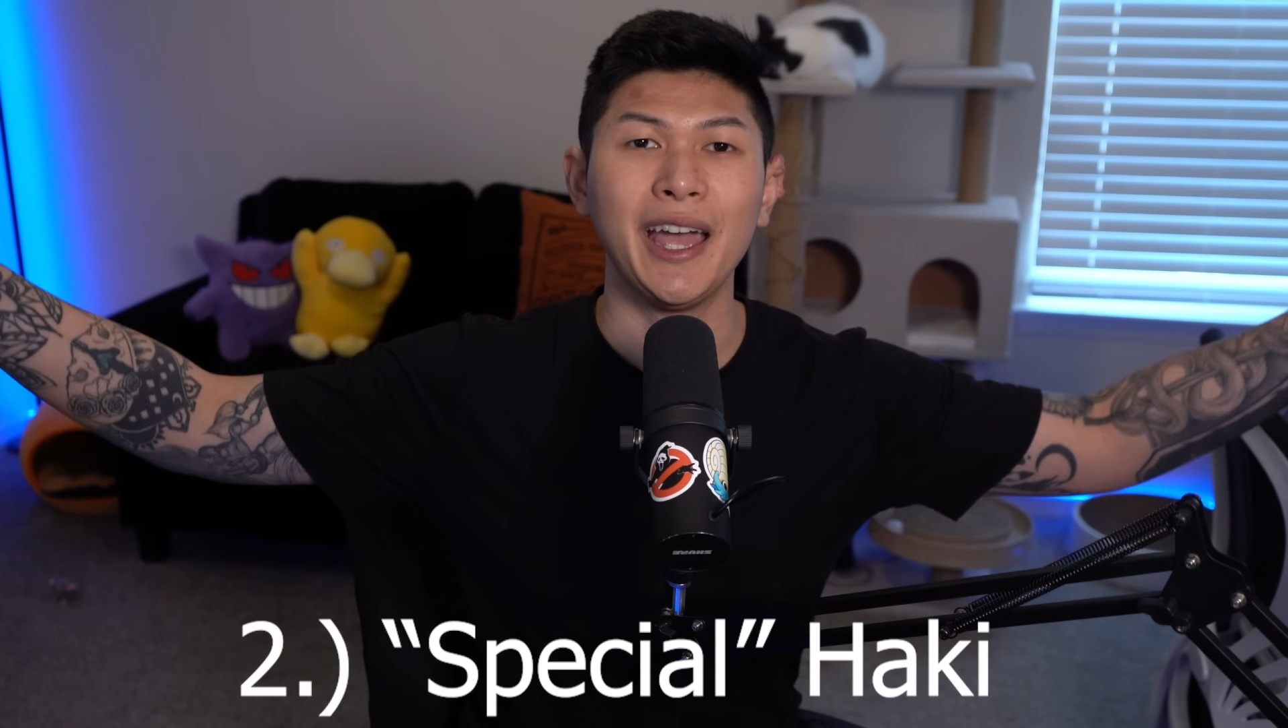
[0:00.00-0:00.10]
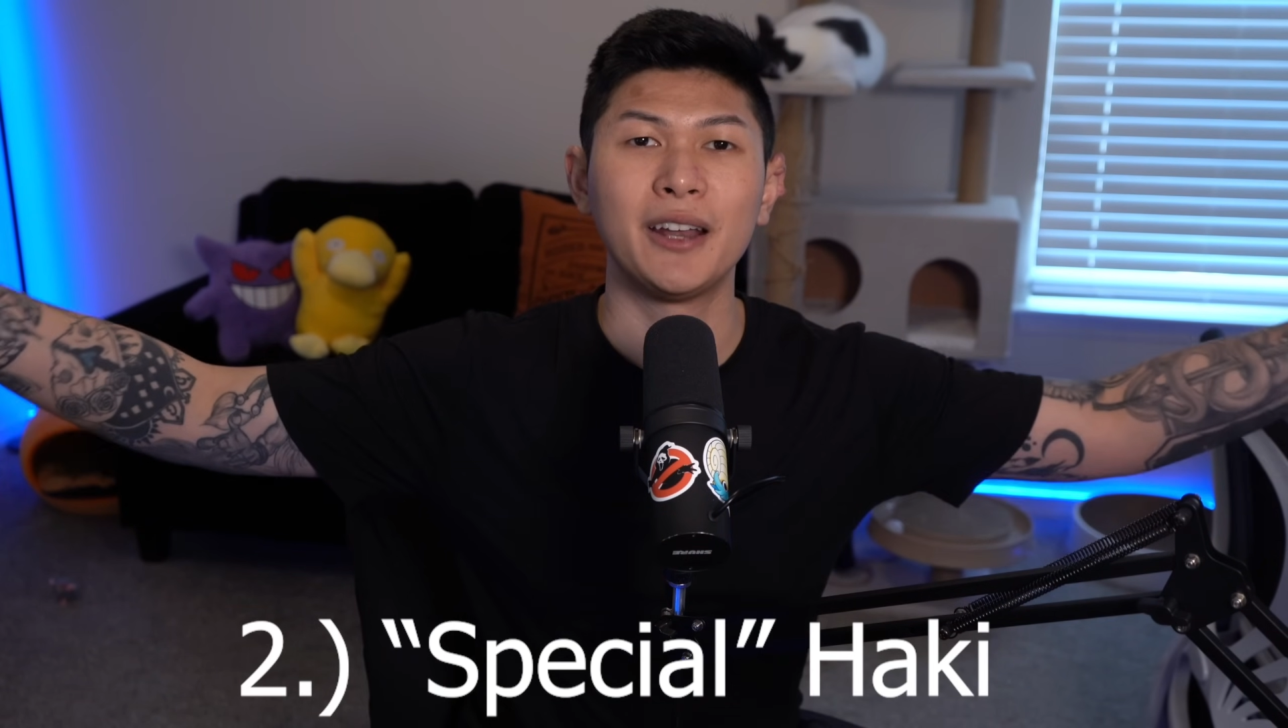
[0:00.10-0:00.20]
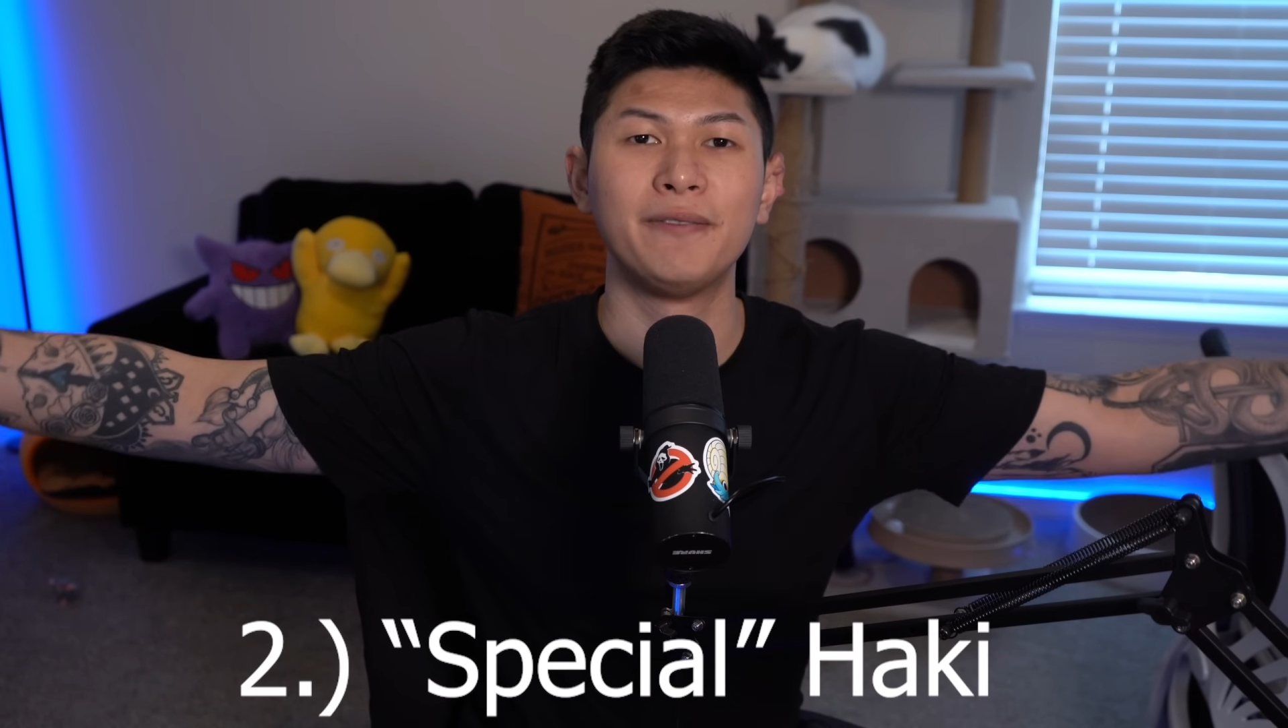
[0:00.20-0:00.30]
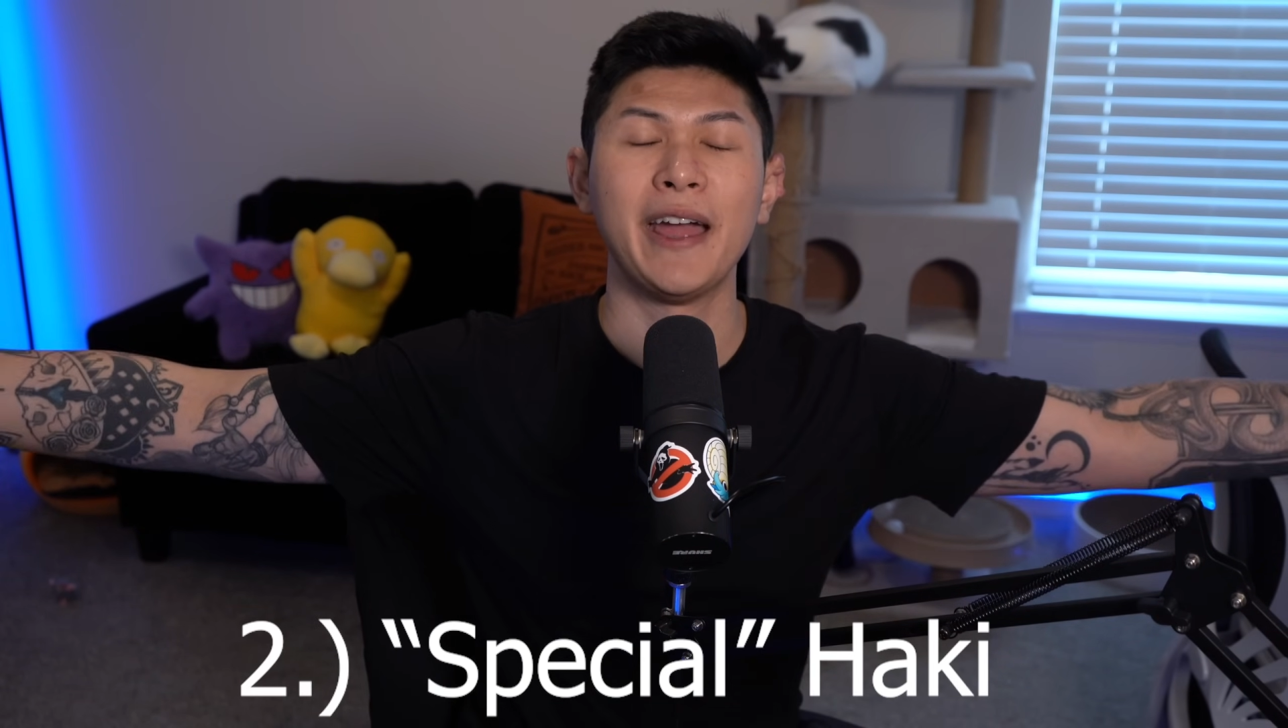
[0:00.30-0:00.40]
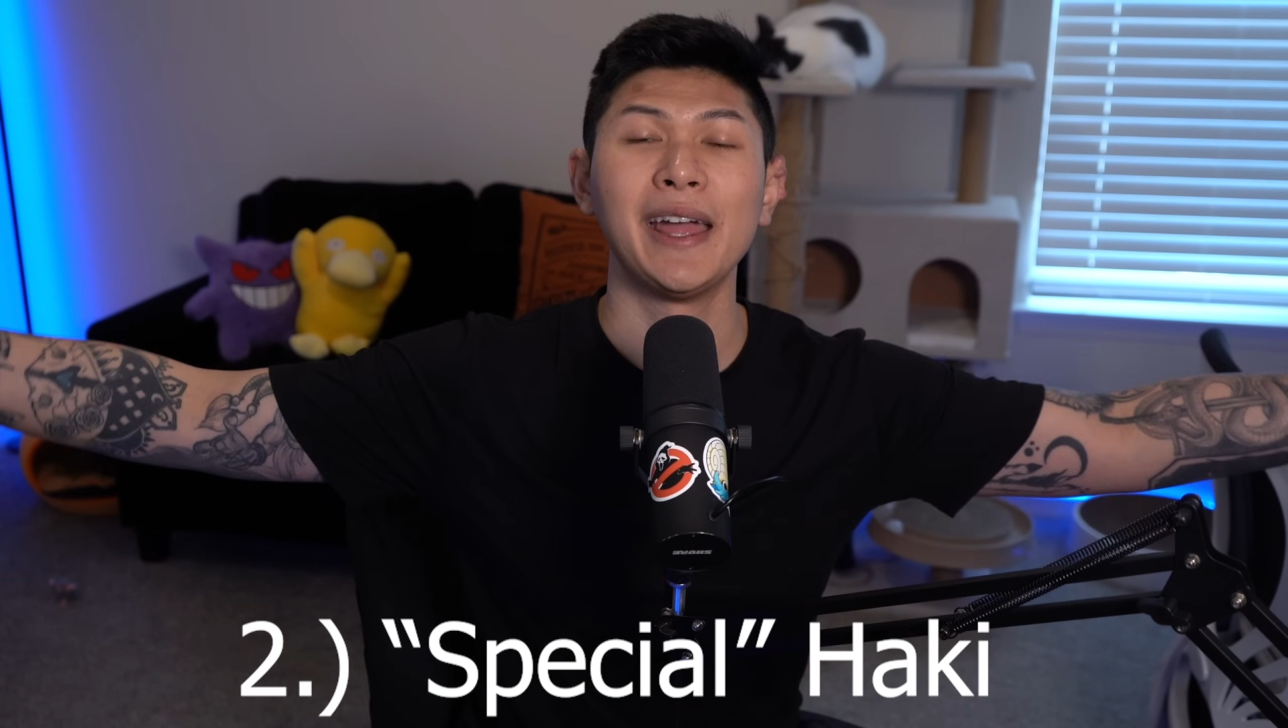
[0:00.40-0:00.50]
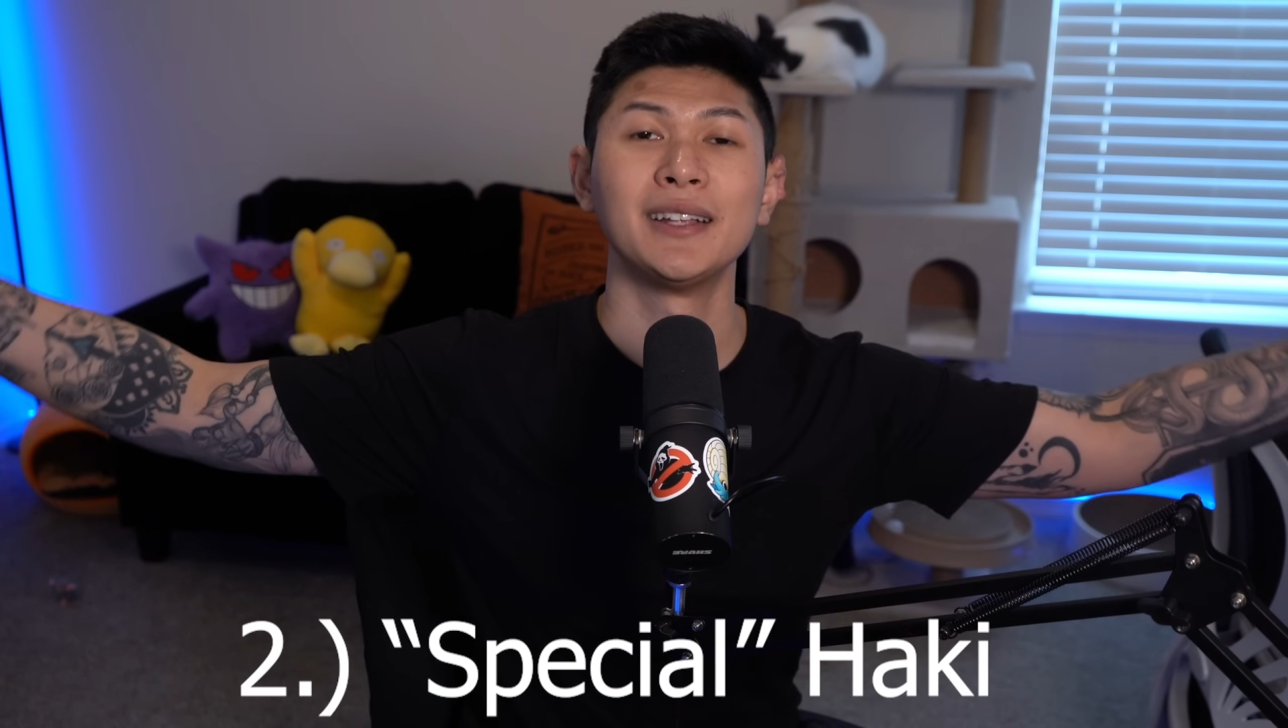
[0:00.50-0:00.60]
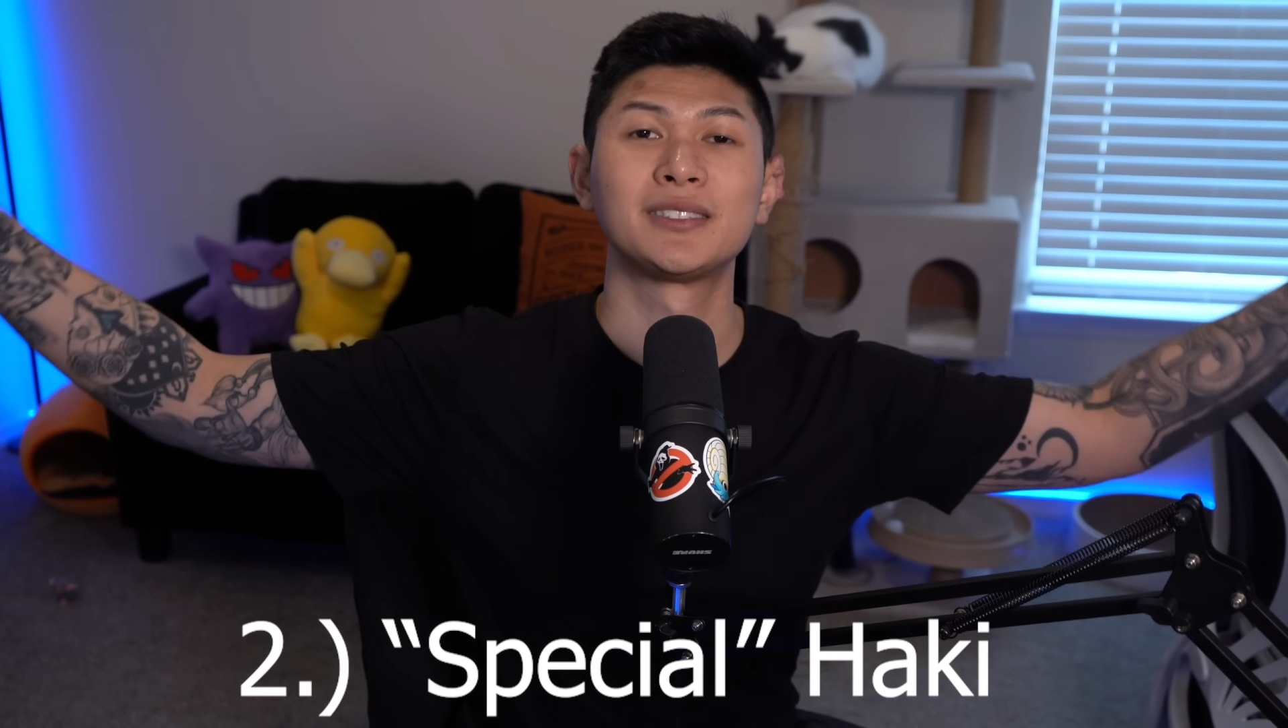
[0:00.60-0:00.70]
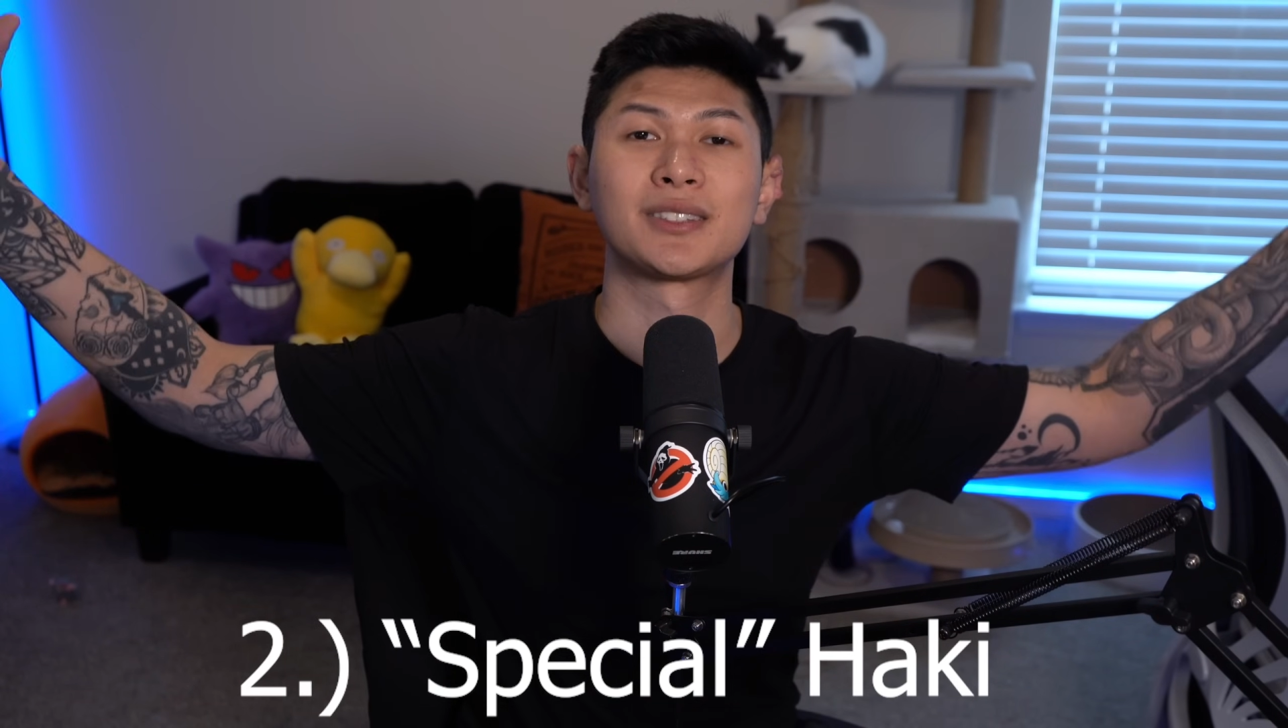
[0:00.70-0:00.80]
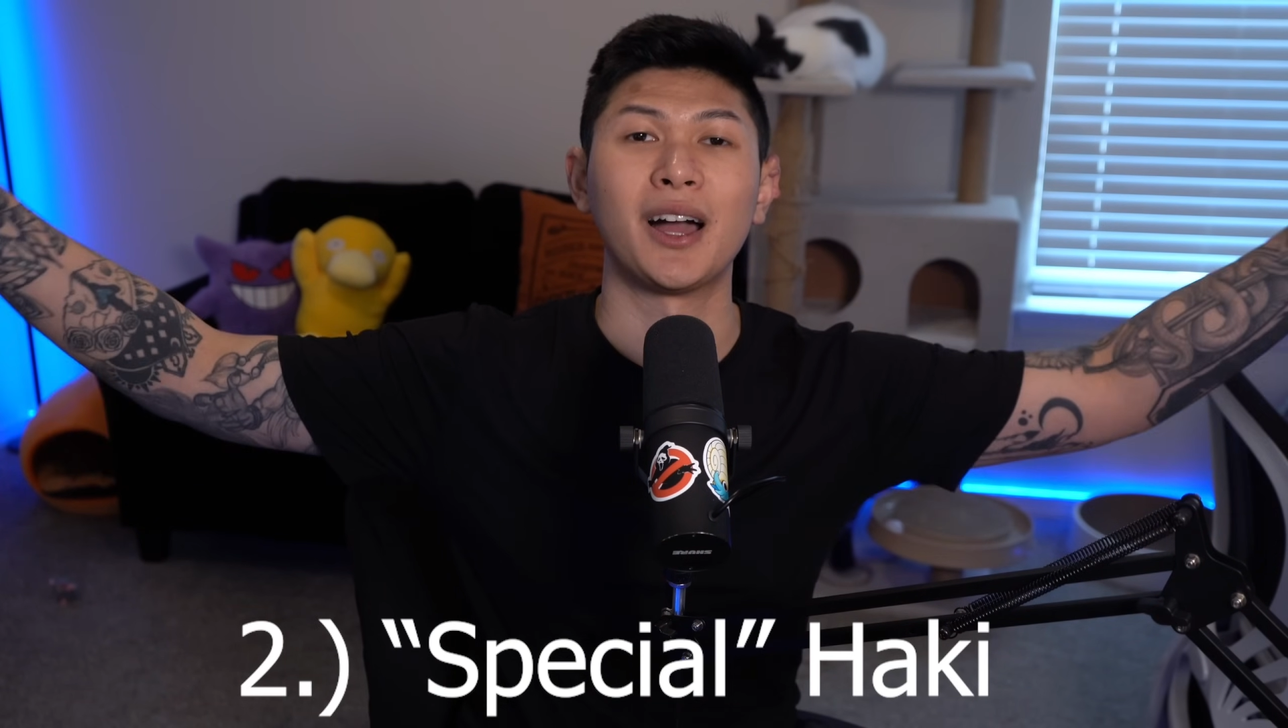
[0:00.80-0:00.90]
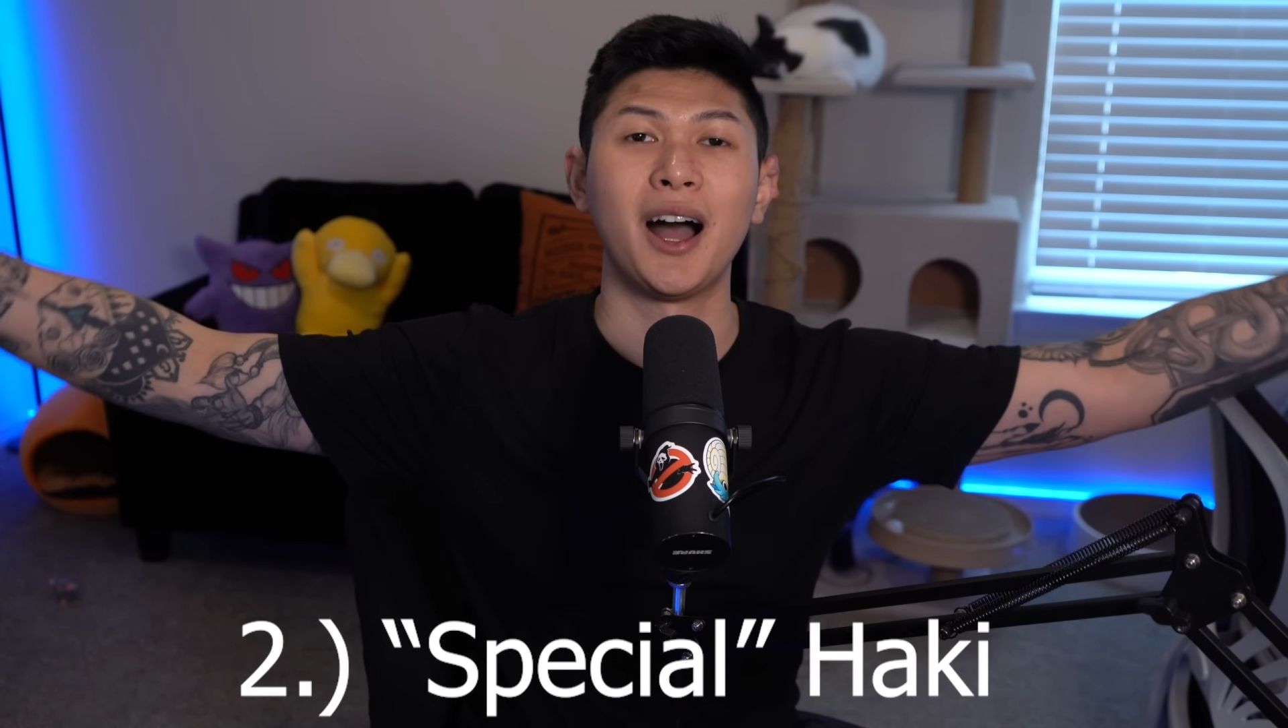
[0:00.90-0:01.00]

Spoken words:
advanced